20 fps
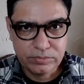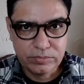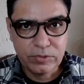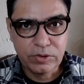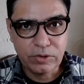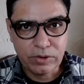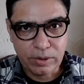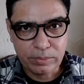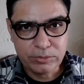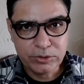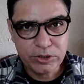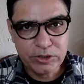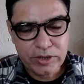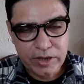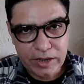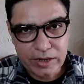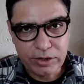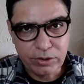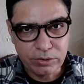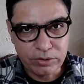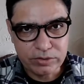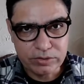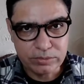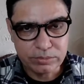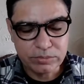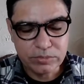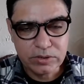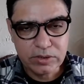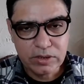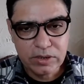Ruptured
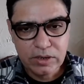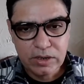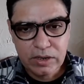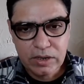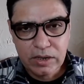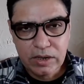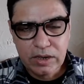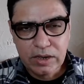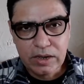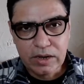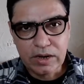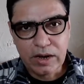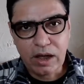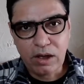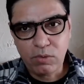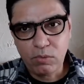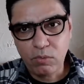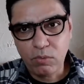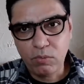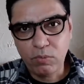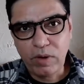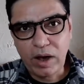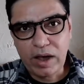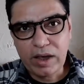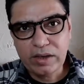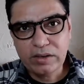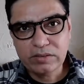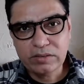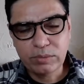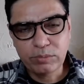aneurysms. Now,
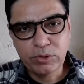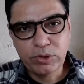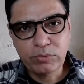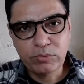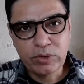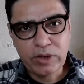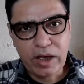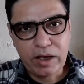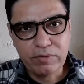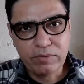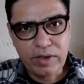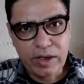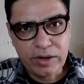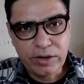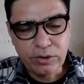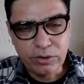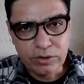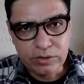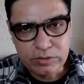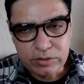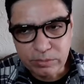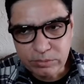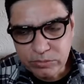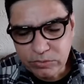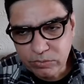why somebody would have aneurysms?